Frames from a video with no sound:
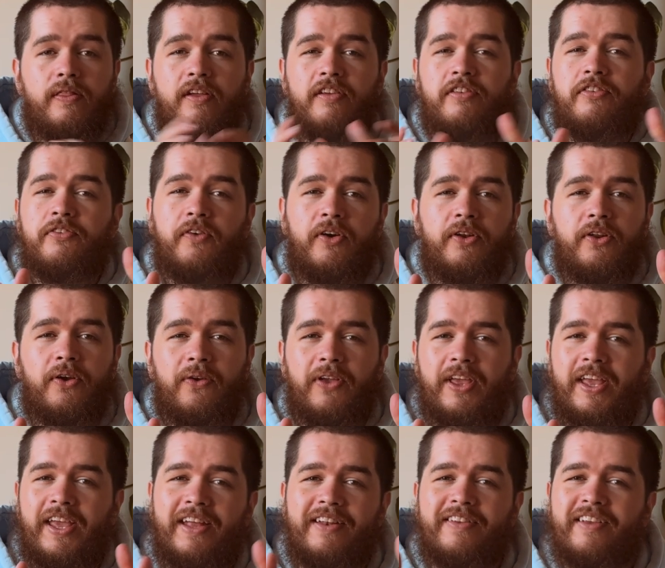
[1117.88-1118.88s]
This photo
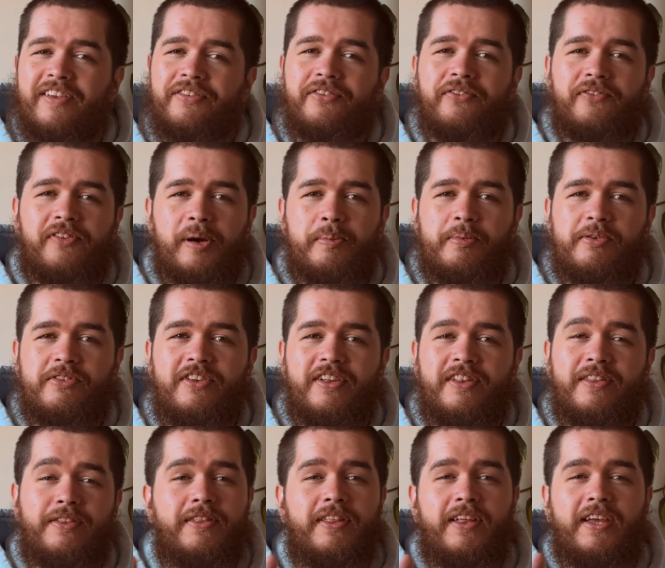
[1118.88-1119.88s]
here doesn't
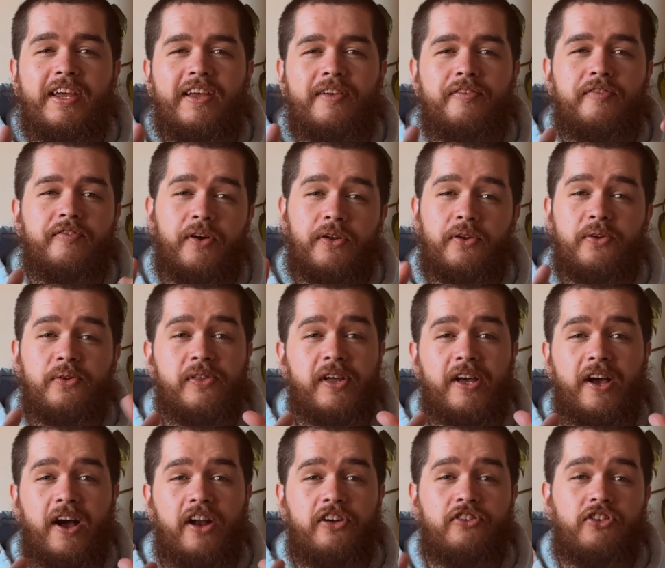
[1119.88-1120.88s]
represent the photo
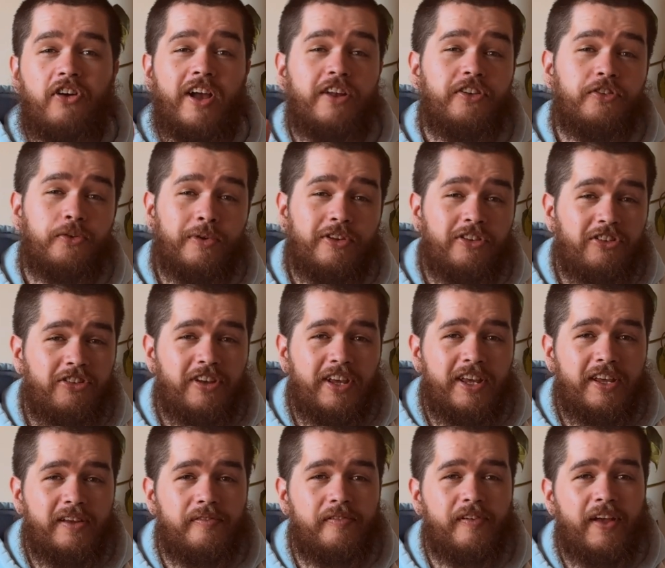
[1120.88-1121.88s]
that I tried to
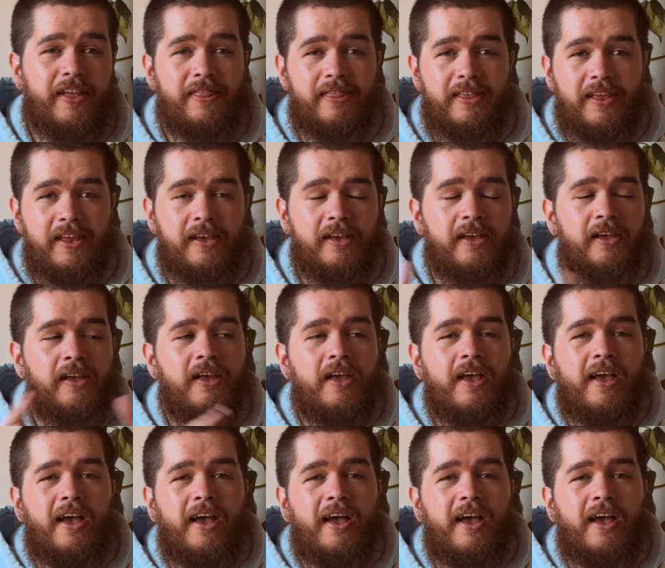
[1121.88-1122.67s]
achieve there.